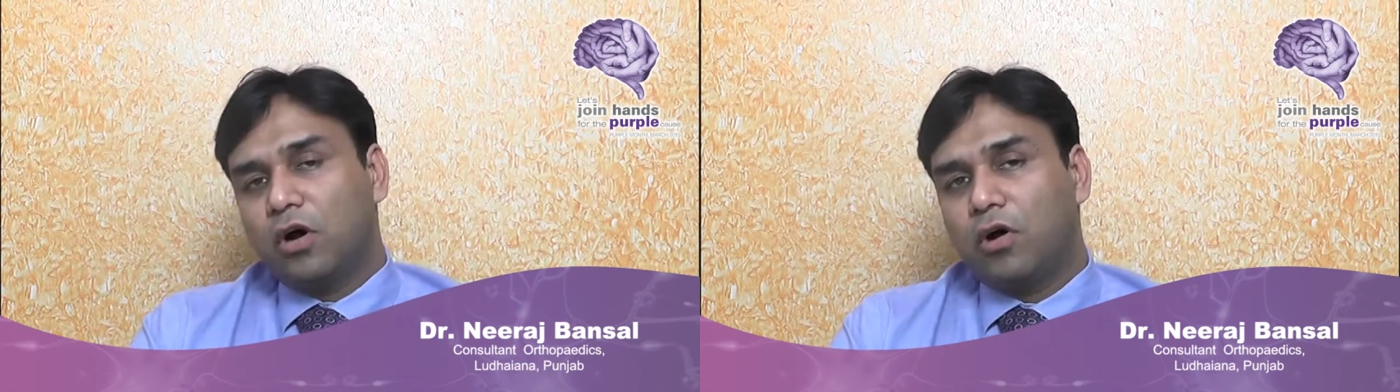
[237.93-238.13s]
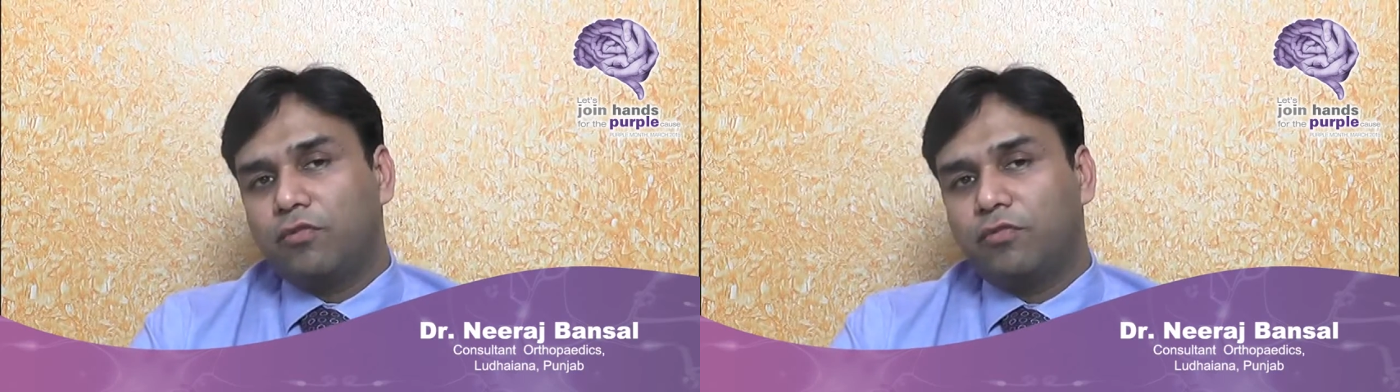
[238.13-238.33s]

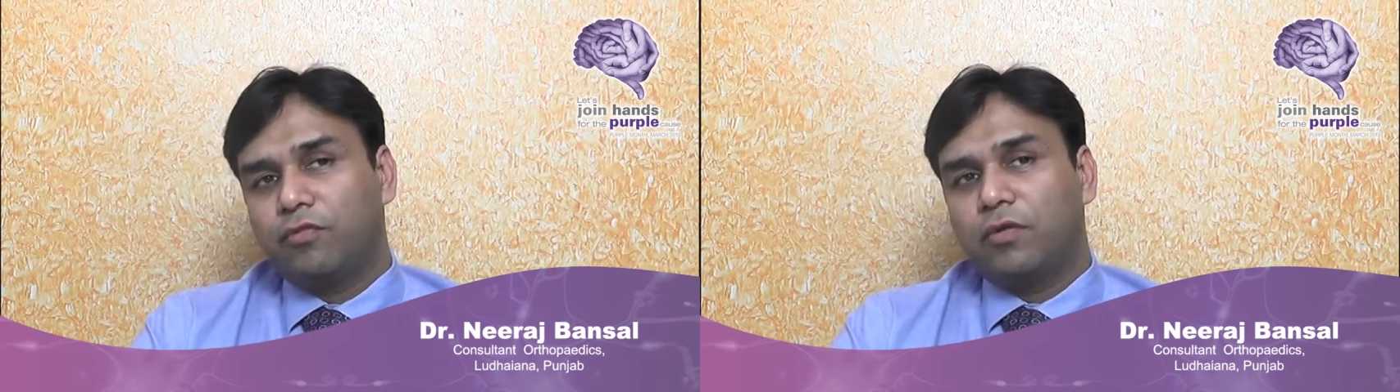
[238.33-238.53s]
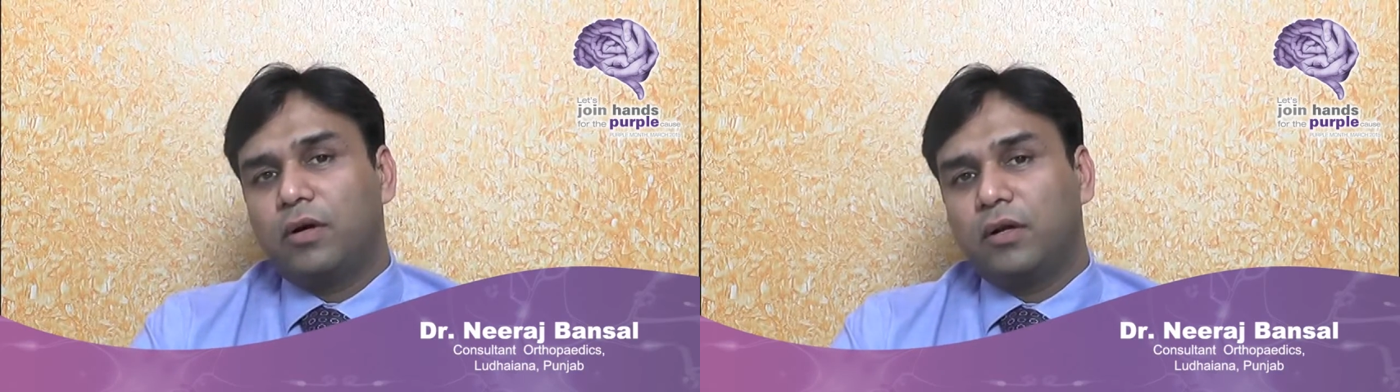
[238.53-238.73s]

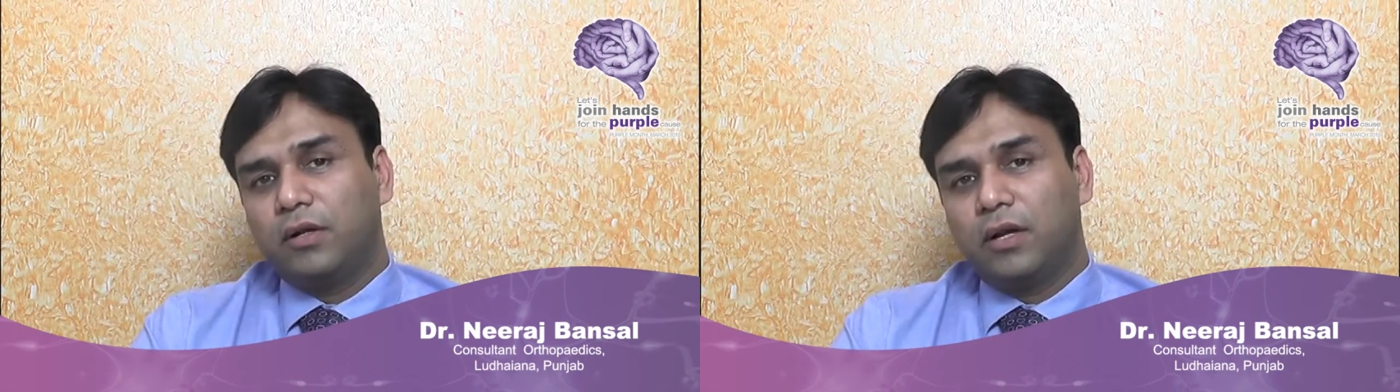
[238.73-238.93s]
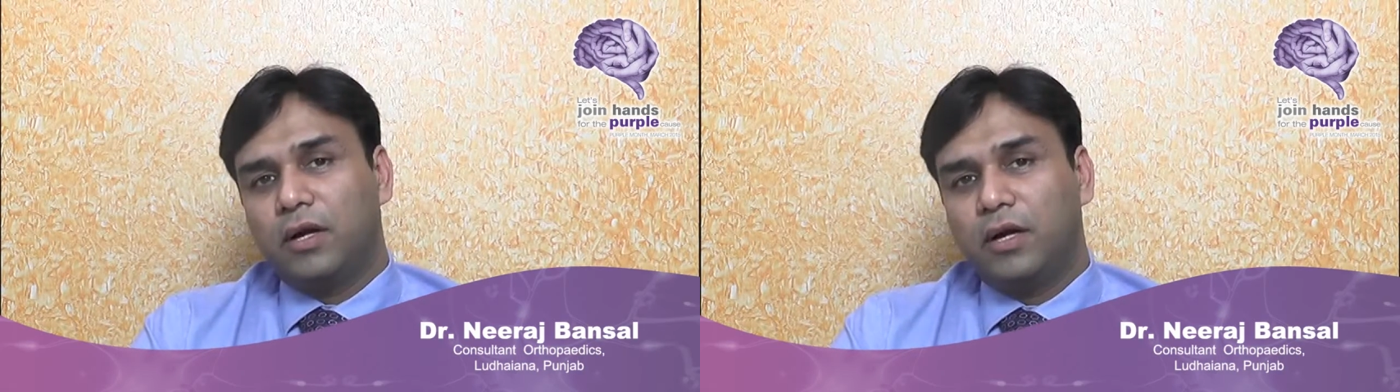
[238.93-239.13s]
of
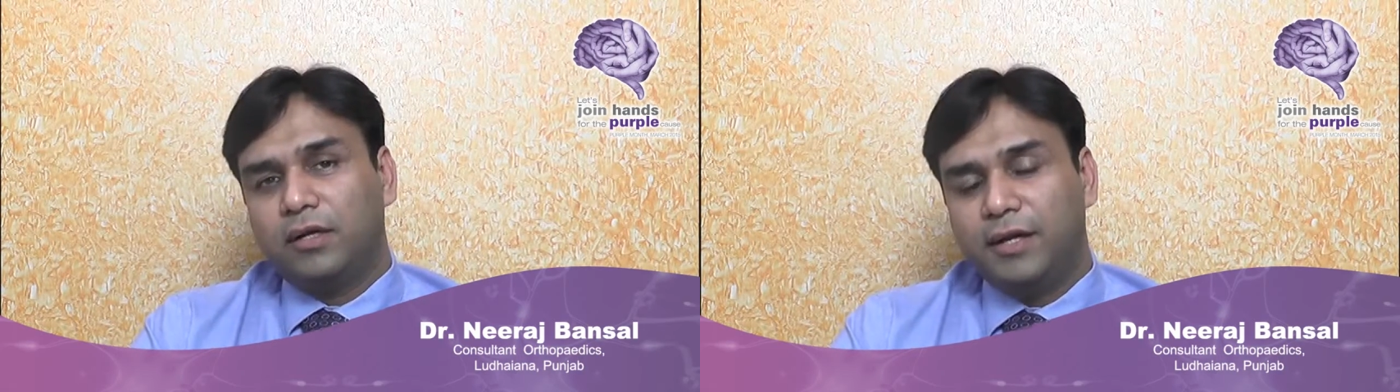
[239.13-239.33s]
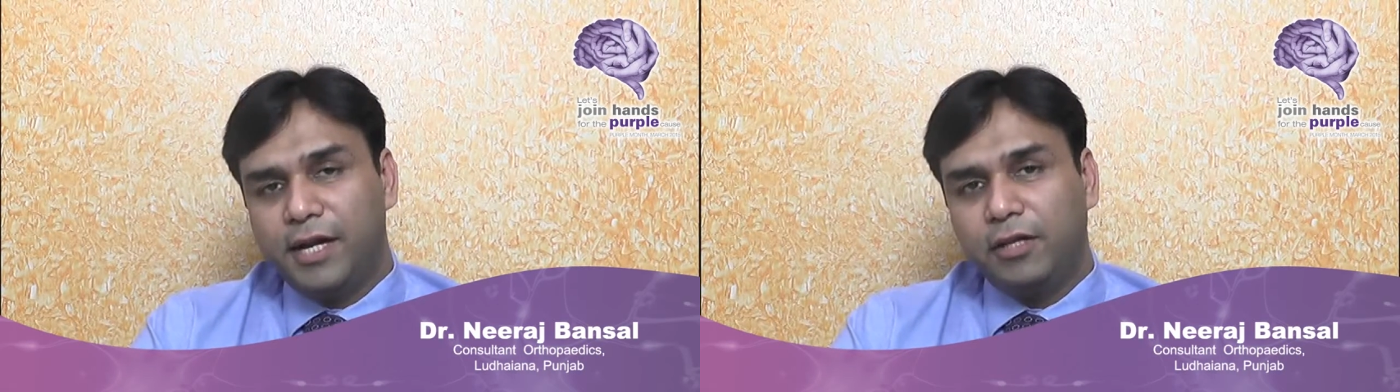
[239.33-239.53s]

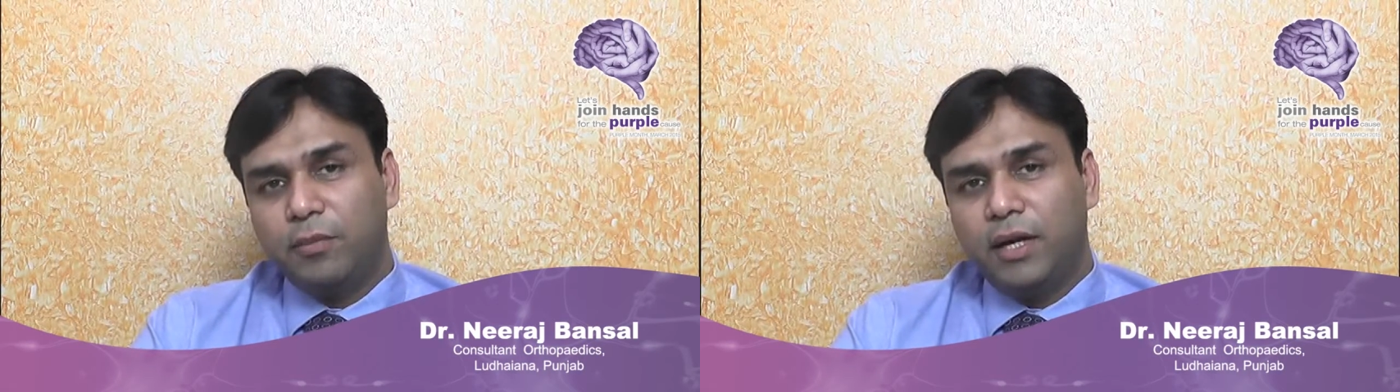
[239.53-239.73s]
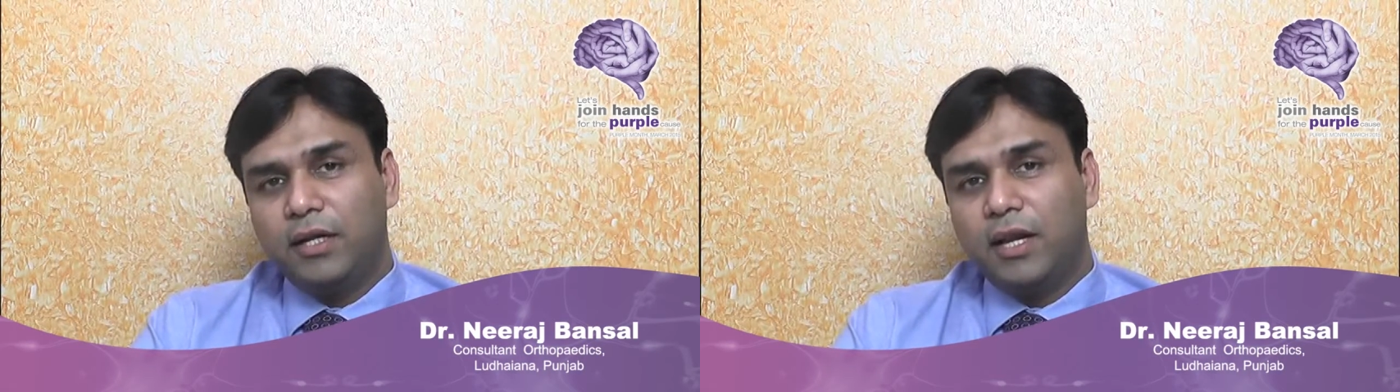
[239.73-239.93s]

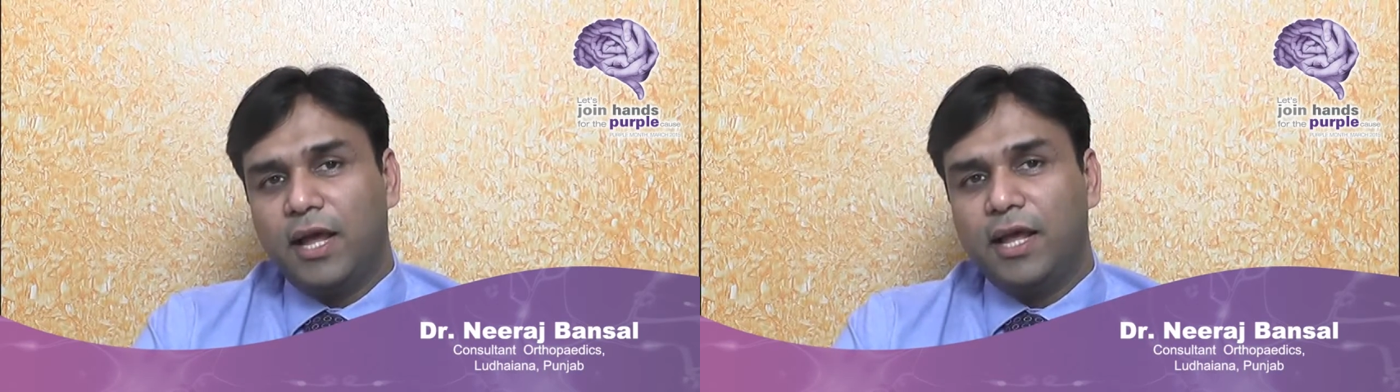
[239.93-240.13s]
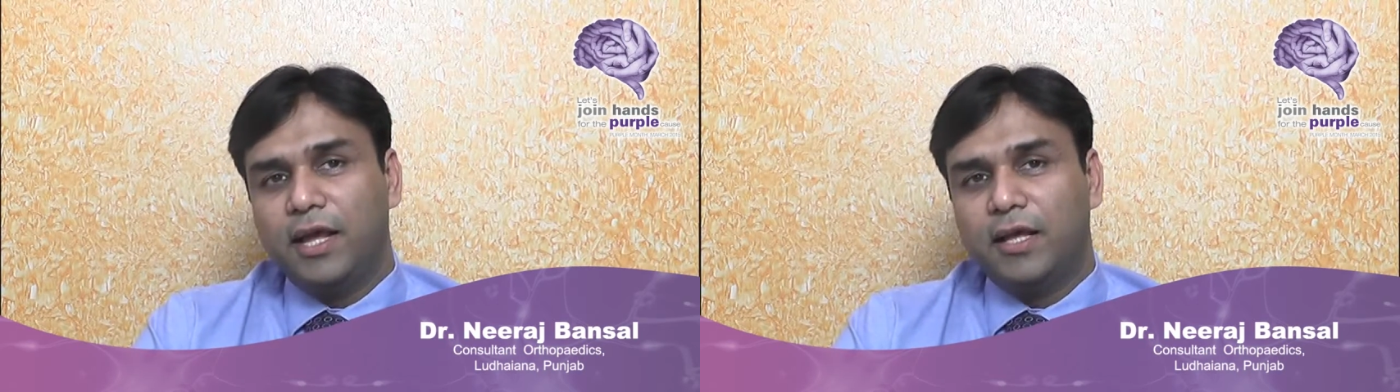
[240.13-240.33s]
treatment
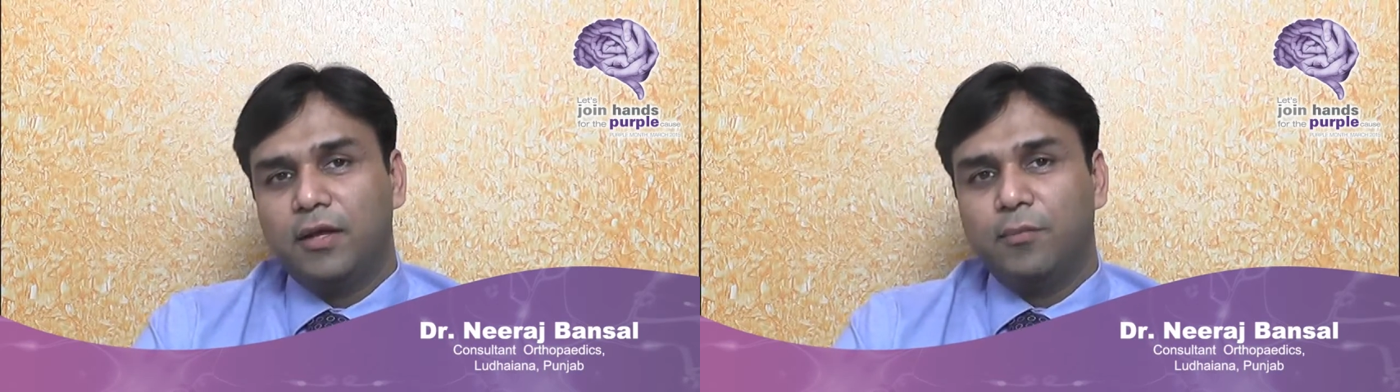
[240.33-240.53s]
like